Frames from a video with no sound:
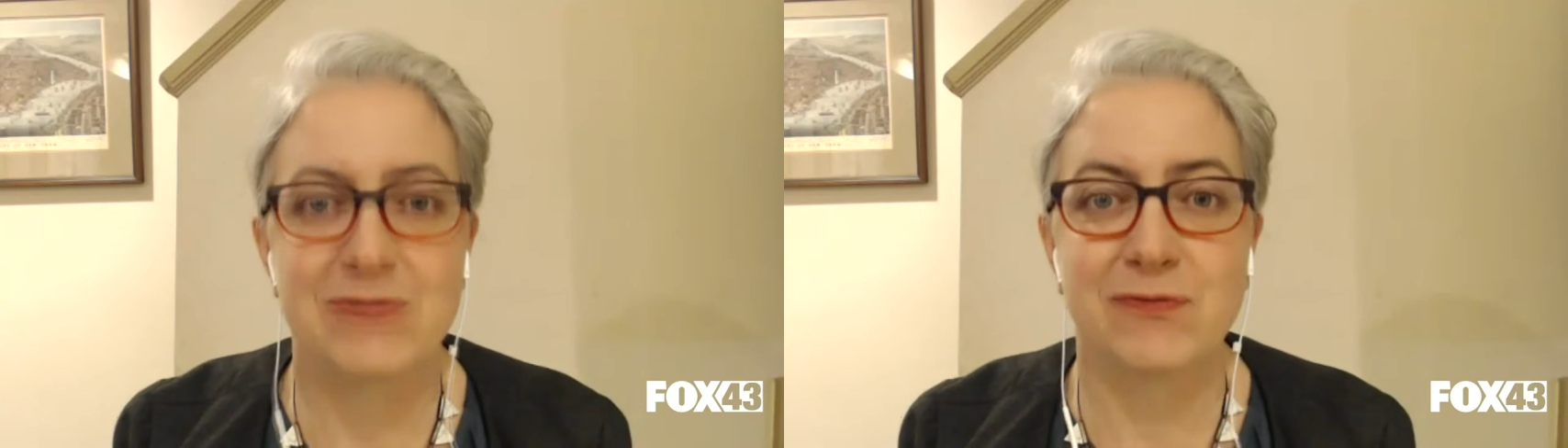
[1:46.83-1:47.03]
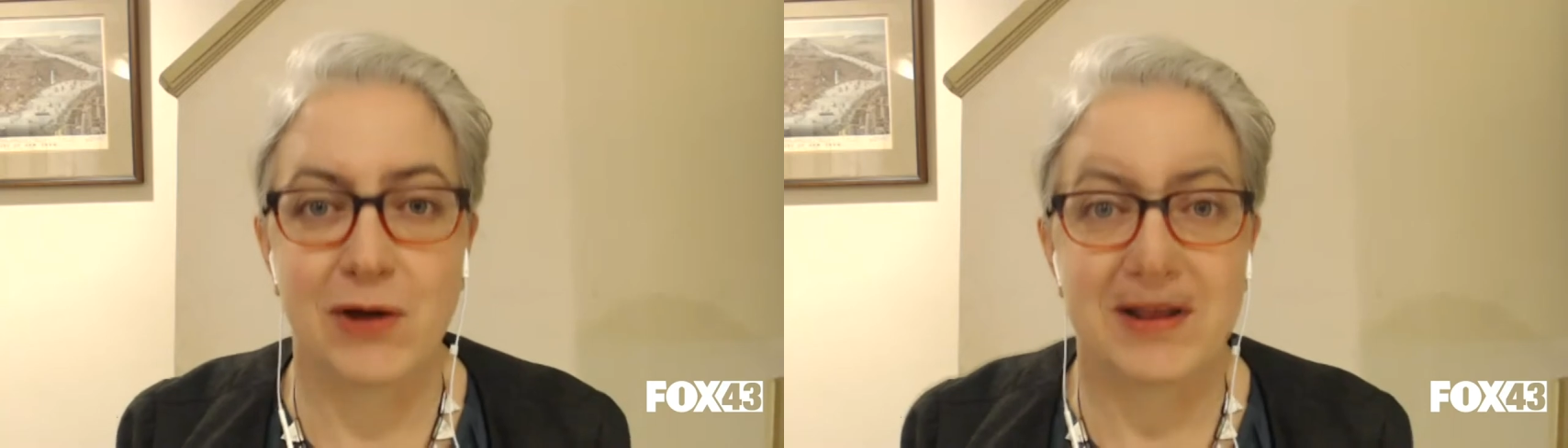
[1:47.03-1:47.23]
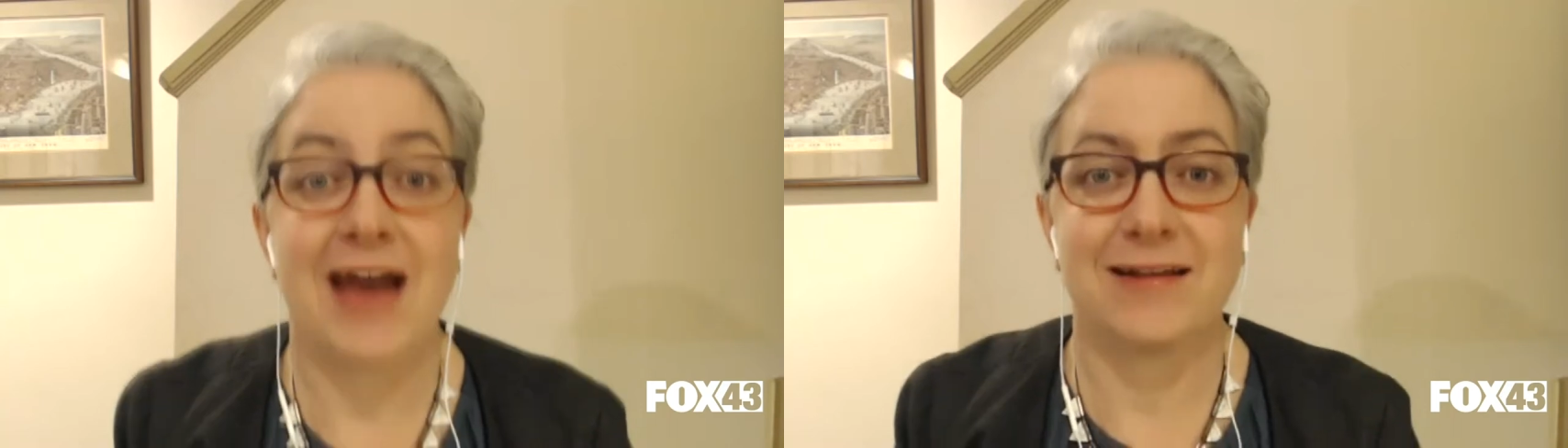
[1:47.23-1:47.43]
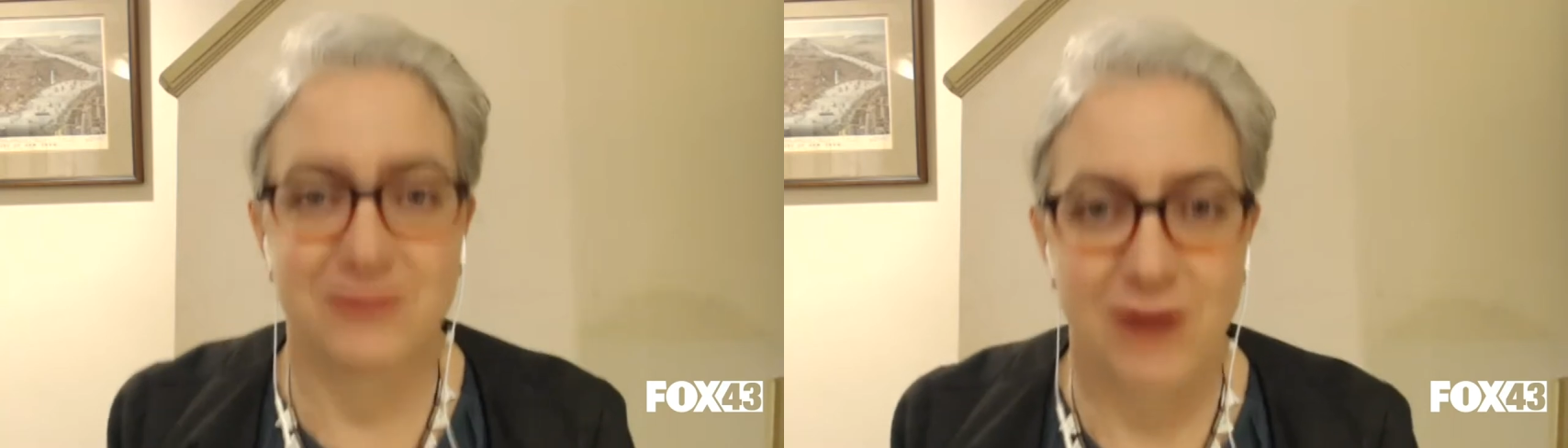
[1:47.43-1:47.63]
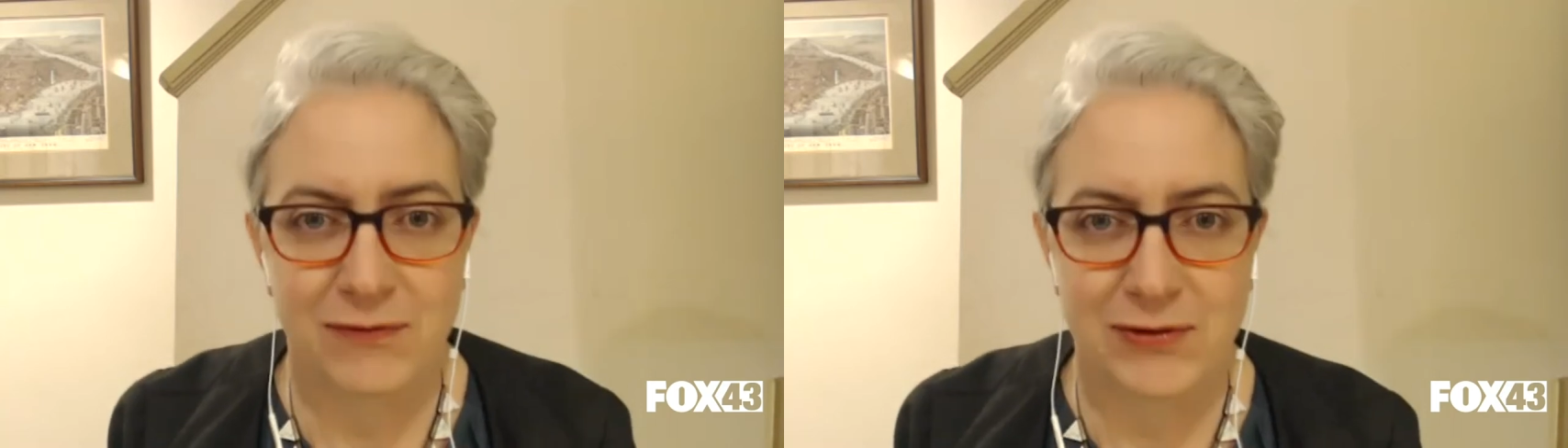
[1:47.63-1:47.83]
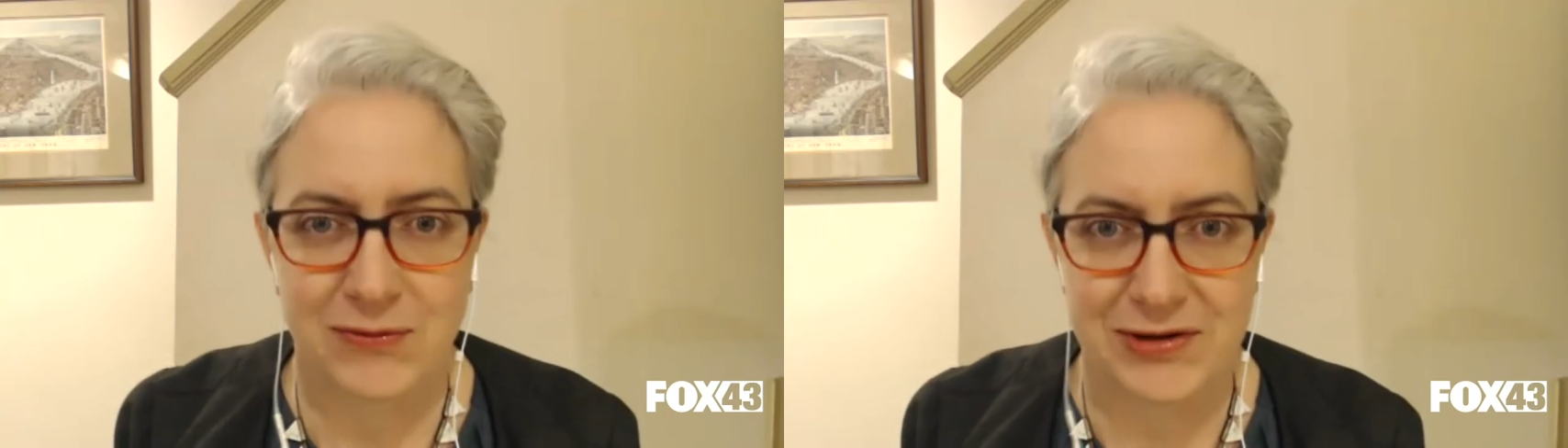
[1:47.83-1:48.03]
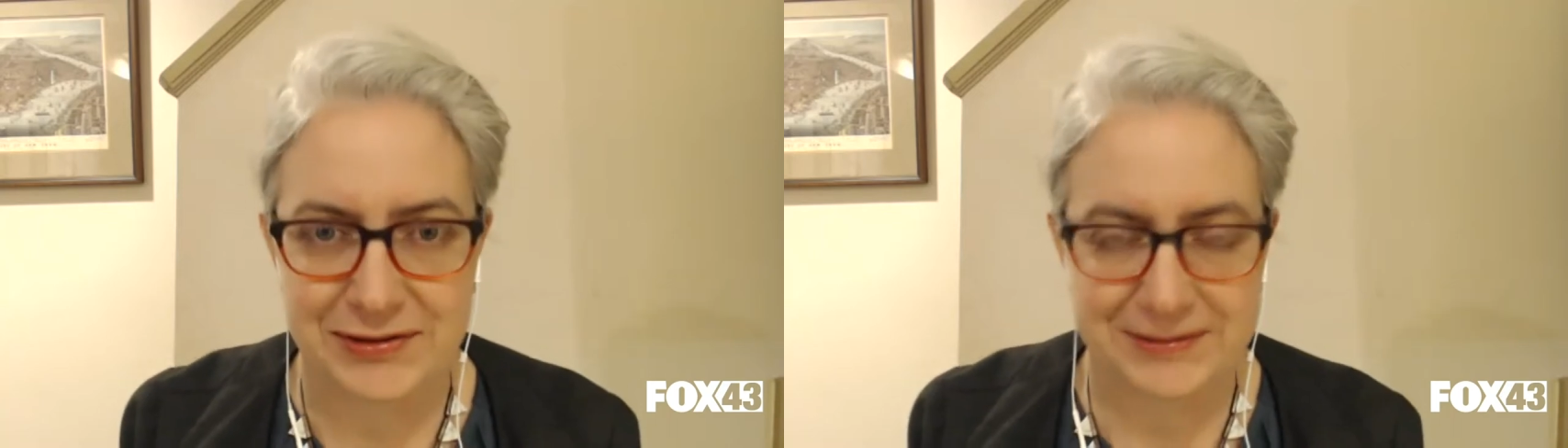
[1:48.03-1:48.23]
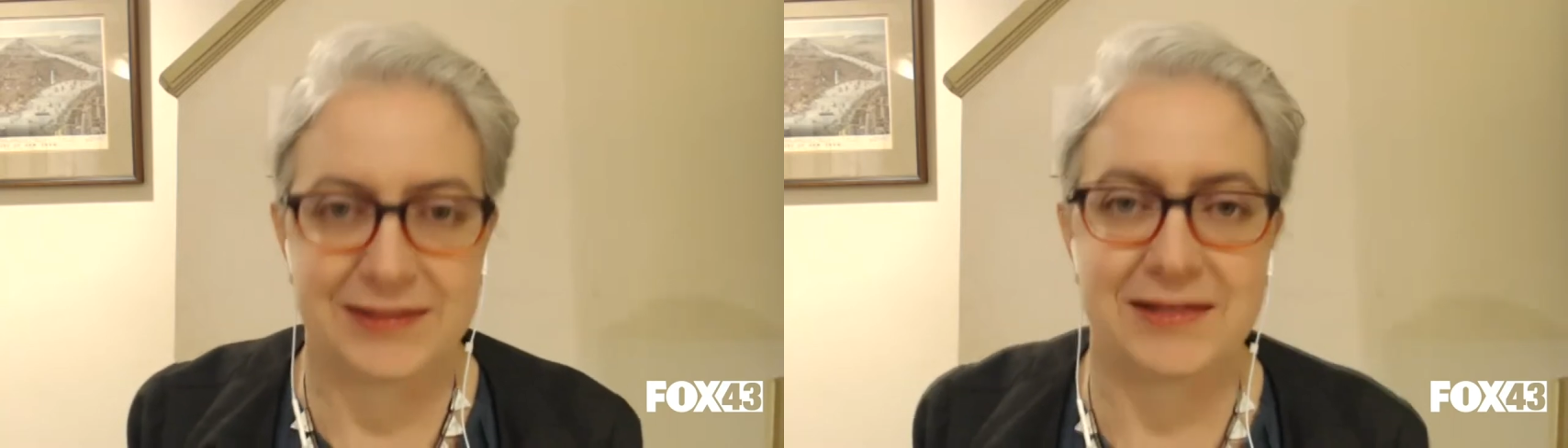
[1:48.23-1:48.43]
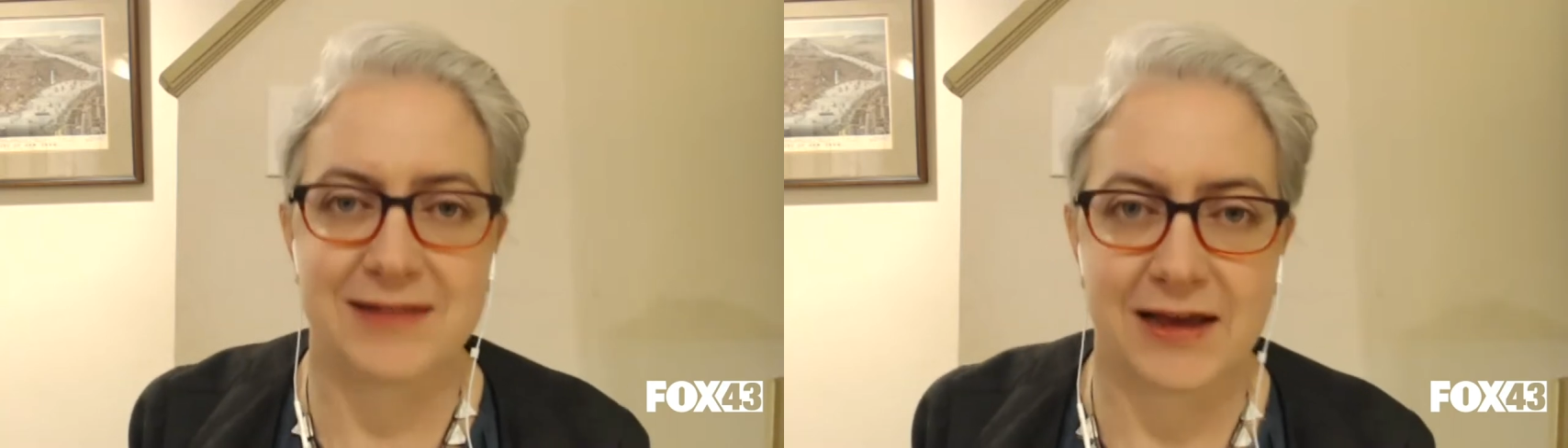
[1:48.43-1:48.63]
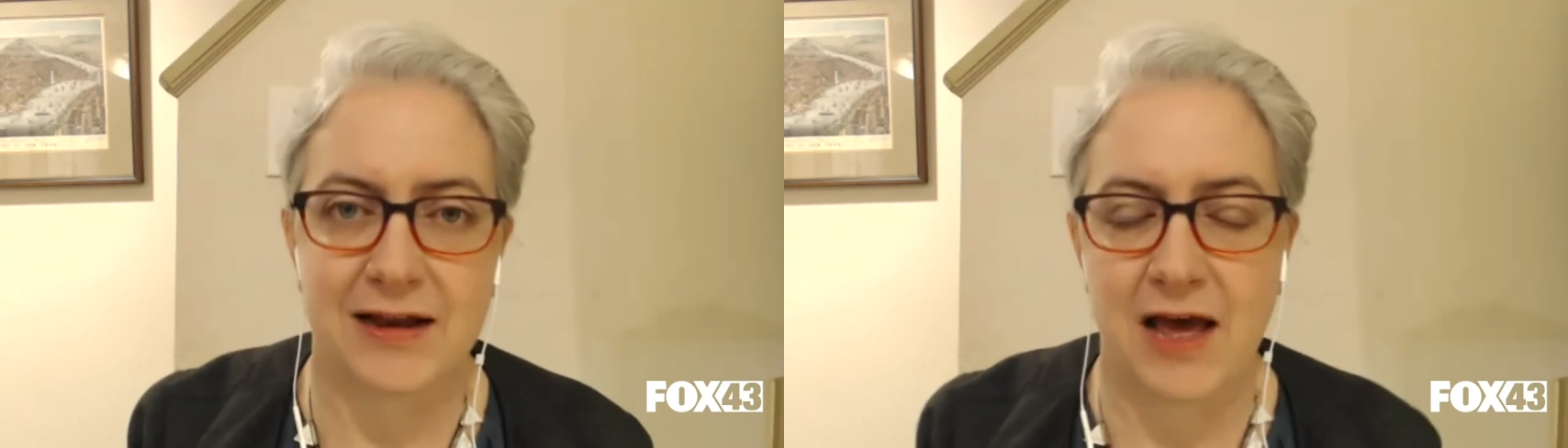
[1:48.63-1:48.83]
avoid catastrophic risks in the
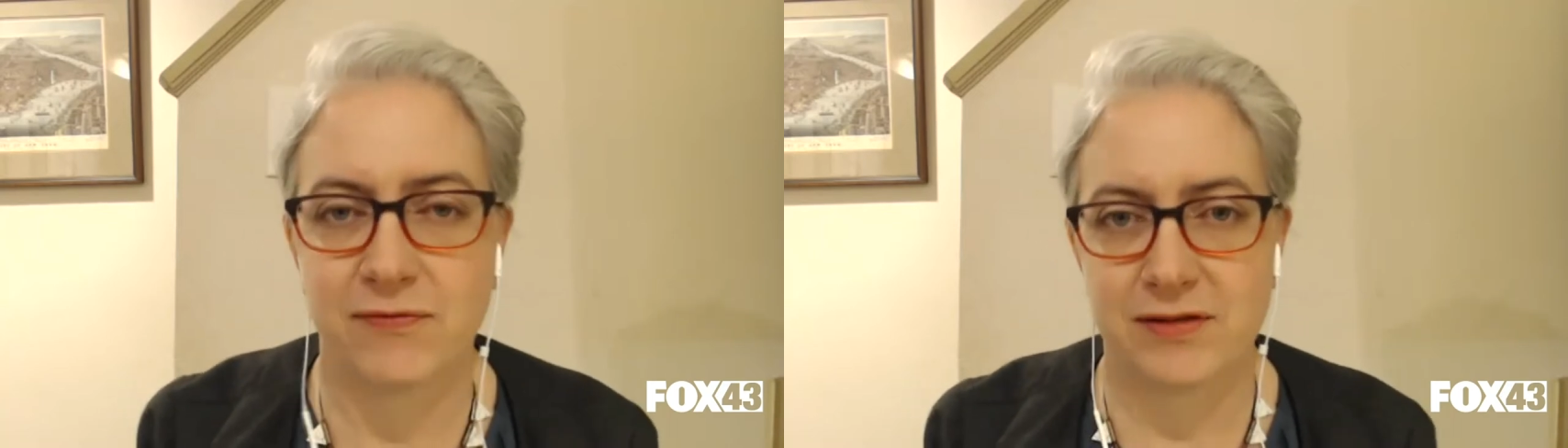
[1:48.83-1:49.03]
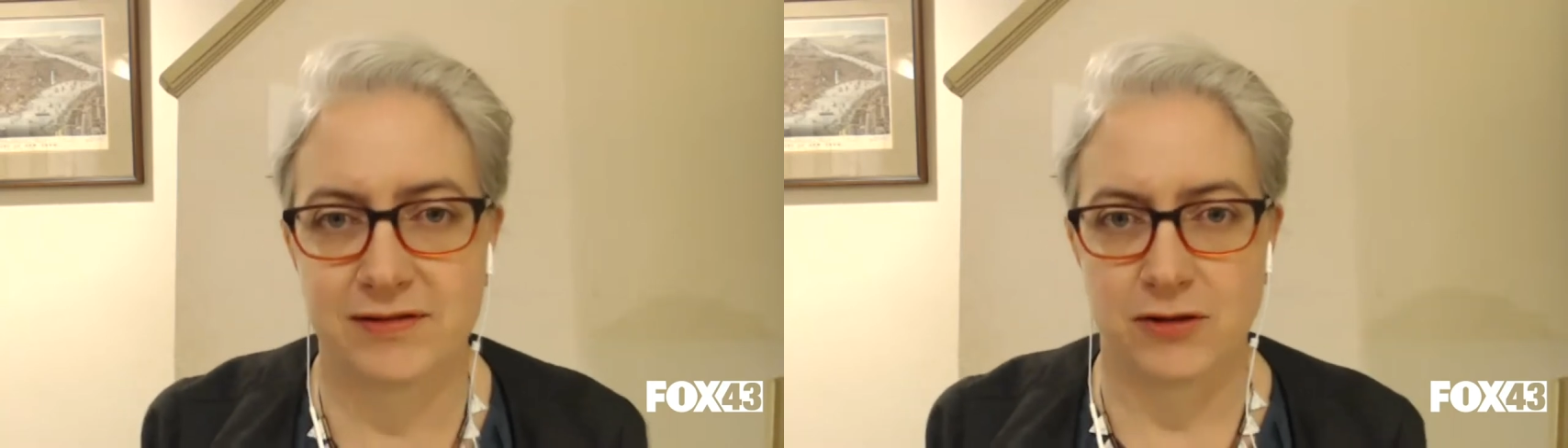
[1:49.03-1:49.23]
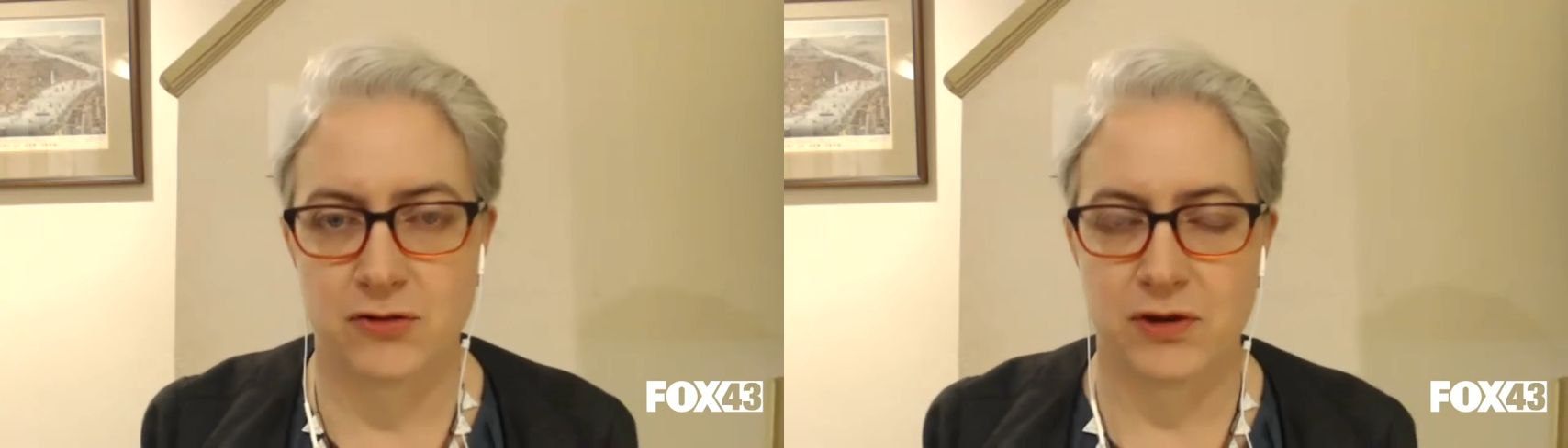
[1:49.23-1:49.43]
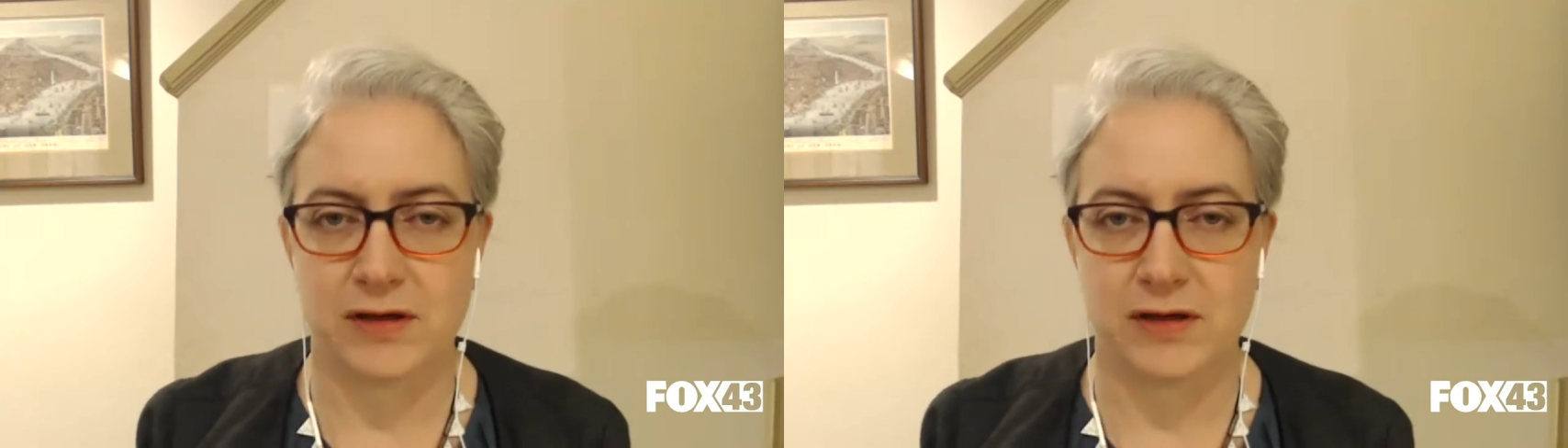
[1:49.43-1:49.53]
second half of the century.